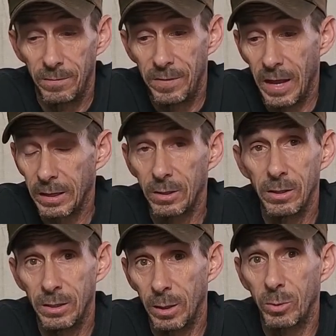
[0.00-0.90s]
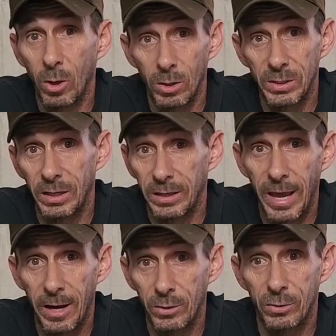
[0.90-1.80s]
that could end up causing a
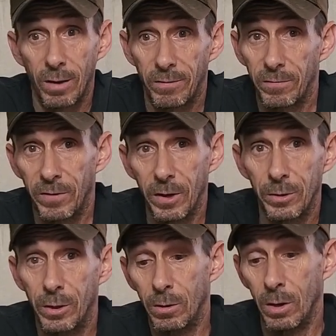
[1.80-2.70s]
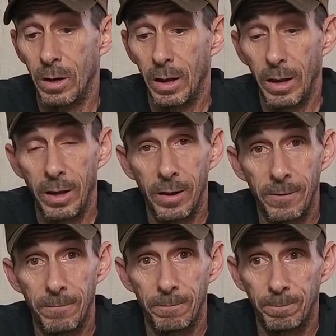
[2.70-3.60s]
catastrophic failure,
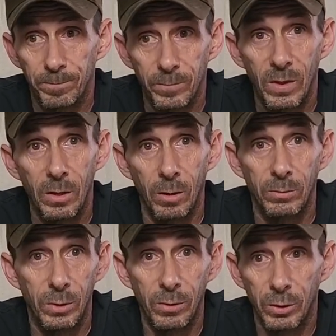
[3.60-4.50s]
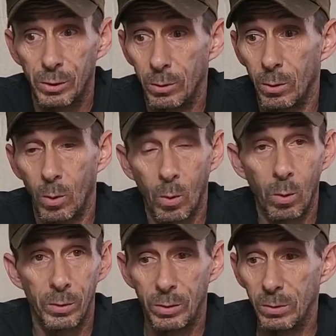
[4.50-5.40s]
and to the shooter
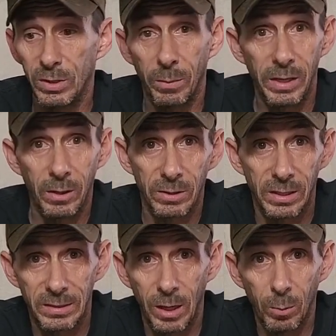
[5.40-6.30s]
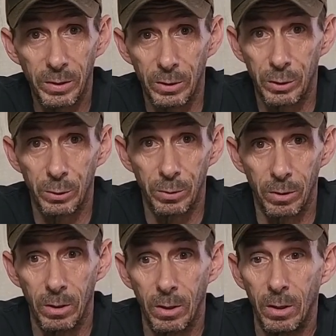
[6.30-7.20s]
or to somebody else that's helping the
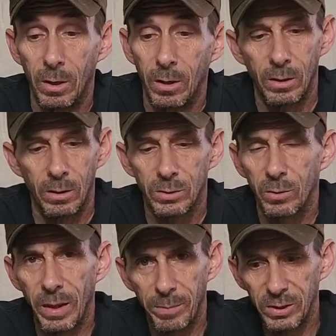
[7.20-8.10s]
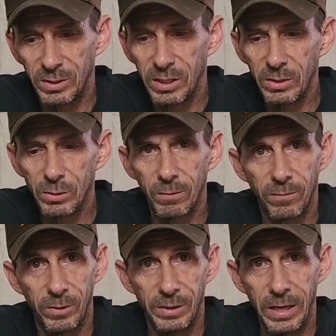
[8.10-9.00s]
shooter. So that potential
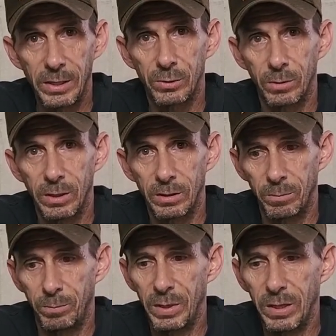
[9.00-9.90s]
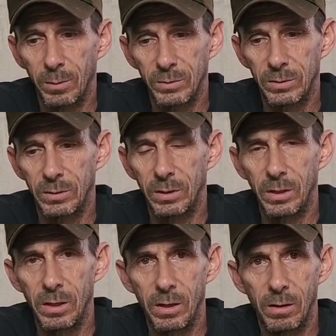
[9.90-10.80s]
for danger, it becomes
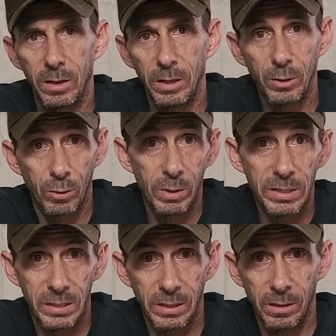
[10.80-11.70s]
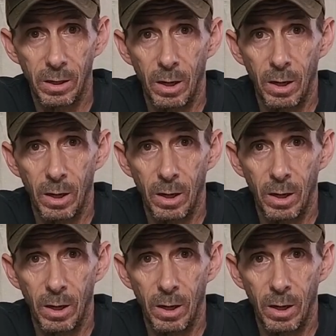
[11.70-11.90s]
increasing